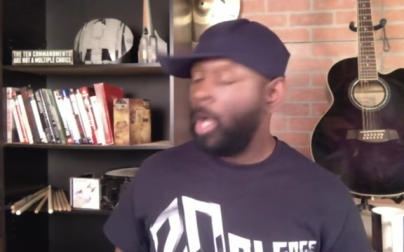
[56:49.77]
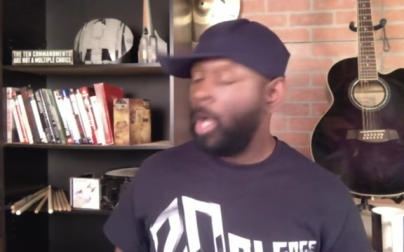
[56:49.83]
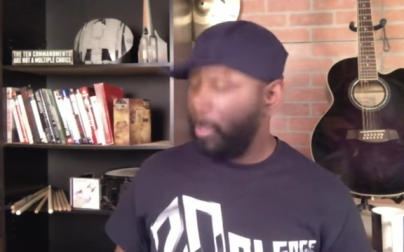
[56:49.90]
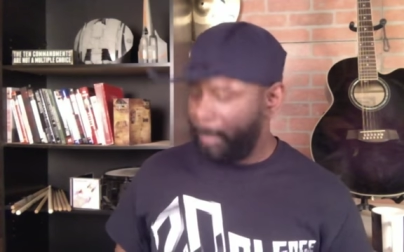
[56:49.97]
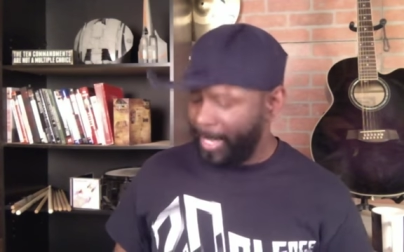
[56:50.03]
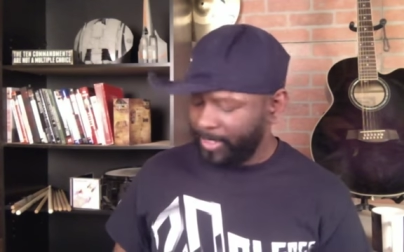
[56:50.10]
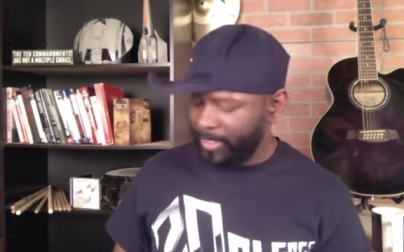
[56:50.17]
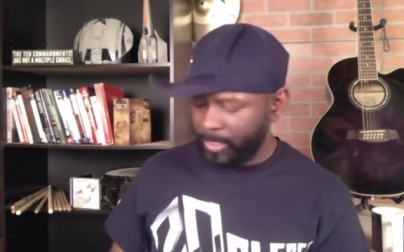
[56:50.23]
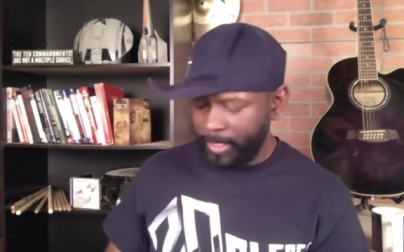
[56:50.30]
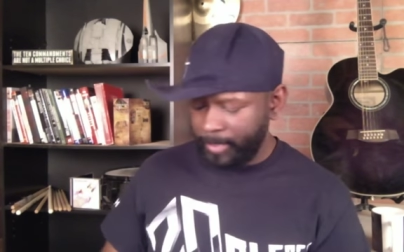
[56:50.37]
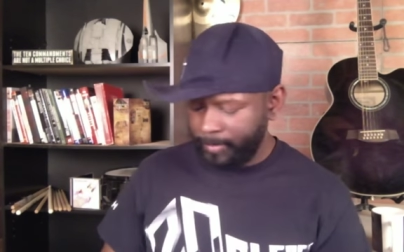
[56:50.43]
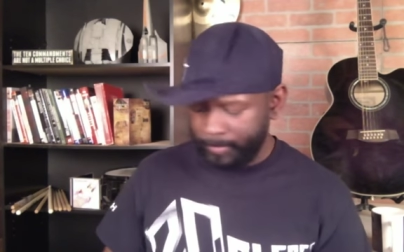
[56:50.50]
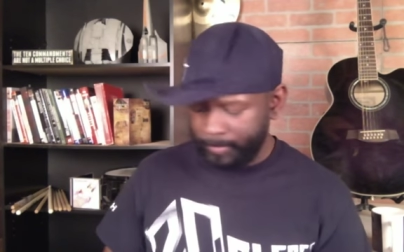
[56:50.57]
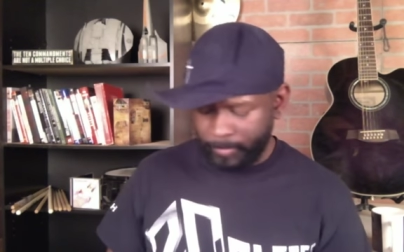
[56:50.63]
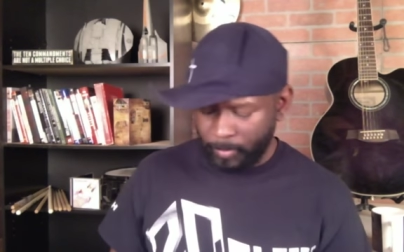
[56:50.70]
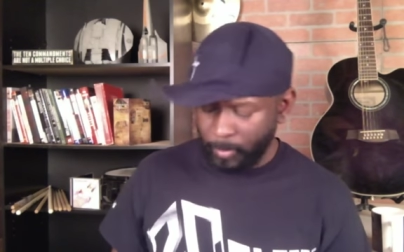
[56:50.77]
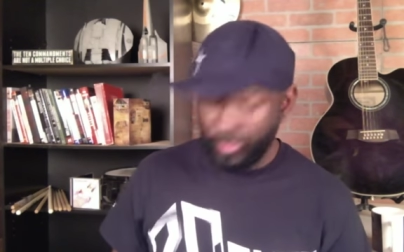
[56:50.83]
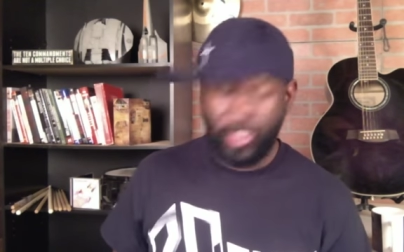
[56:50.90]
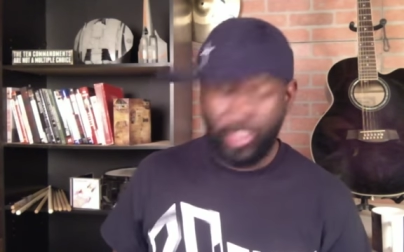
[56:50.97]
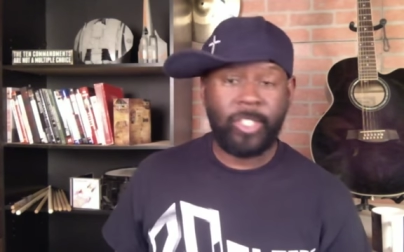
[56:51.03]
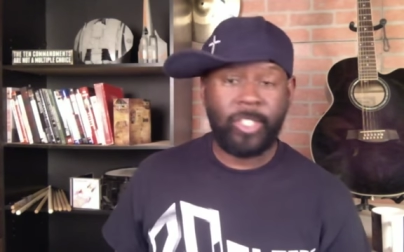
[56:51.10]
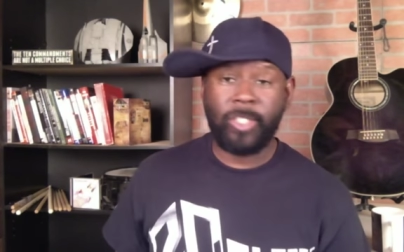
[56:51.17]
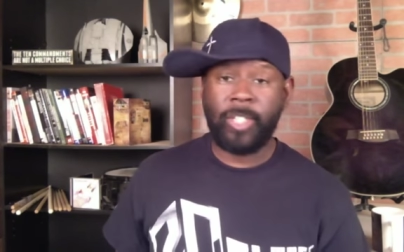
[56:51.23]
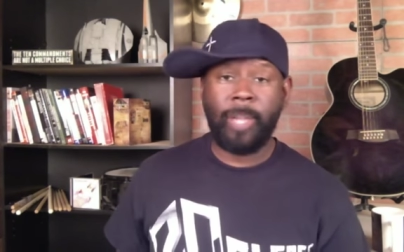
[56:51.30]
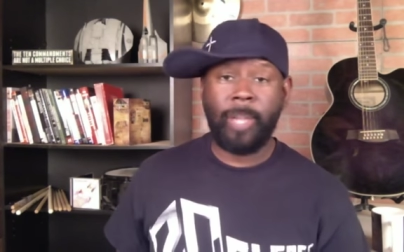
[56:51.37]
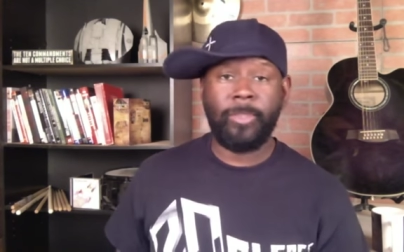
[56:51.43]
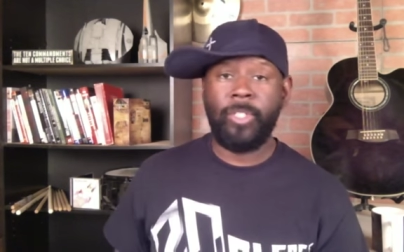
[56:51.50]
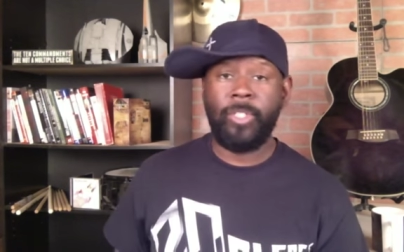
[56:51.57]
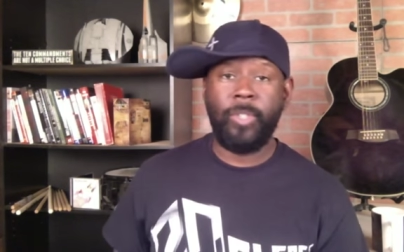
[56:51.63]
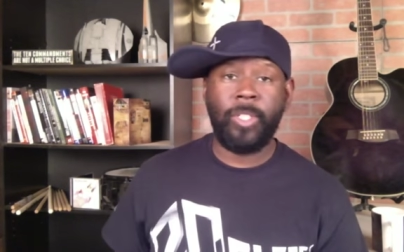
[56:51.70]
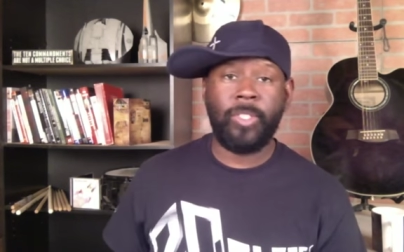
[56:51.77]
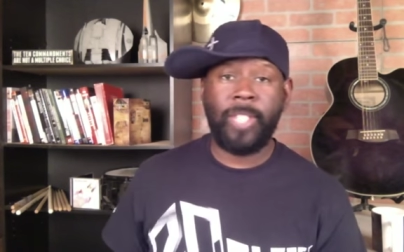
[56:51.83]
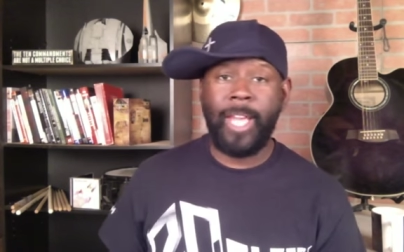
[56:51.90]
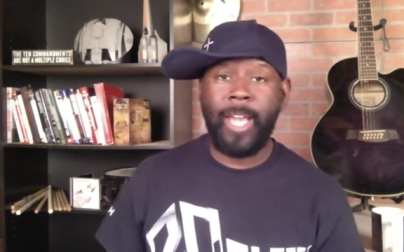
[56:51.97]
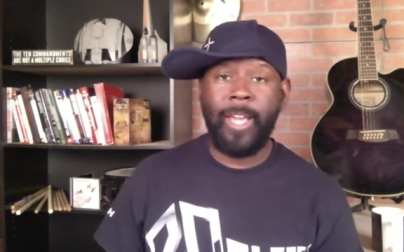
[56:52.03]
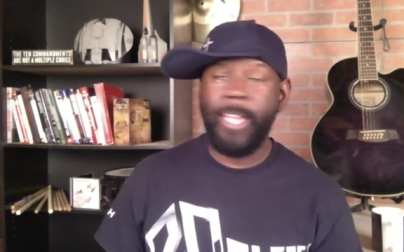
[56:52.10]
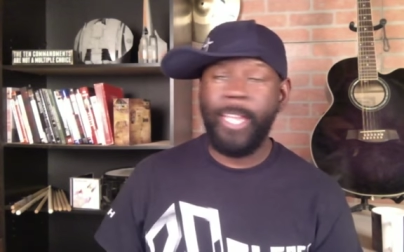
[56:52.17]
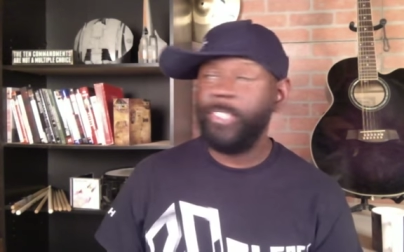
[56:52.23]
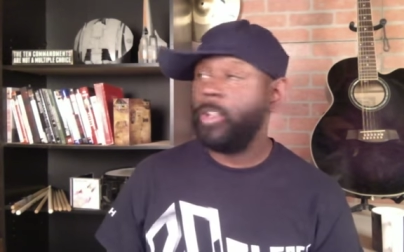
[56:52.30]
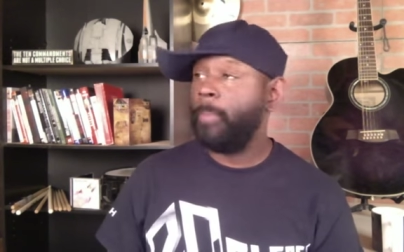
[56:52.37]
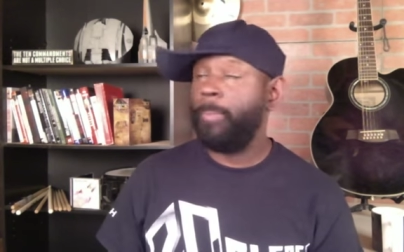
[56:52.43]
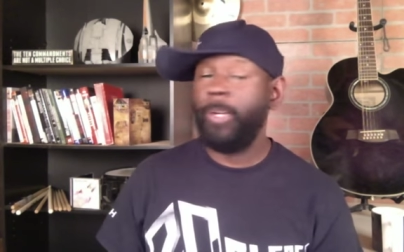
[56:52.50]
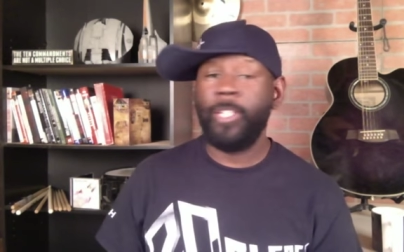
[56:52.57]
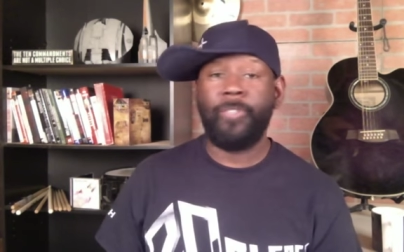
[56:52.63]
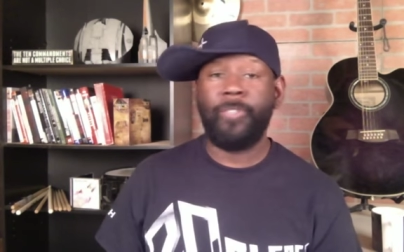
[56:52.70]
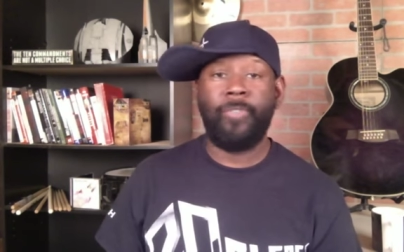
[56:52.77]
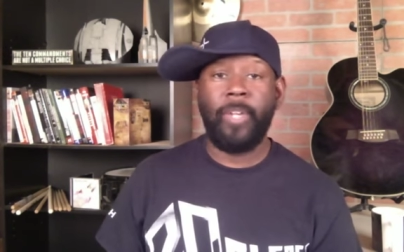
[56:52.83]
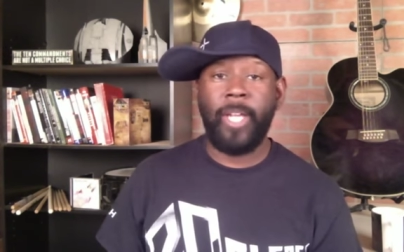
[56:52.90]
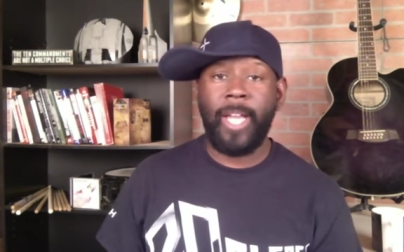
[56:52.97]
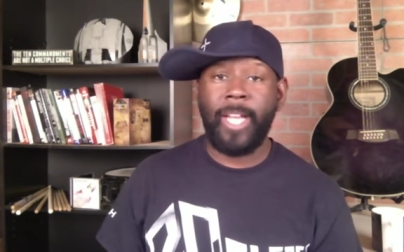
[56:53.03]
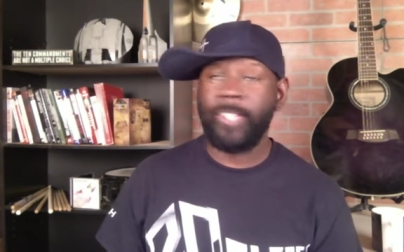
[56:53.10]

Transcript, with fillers: basically when Jesus comes to do this thing, he's going to put his foot in.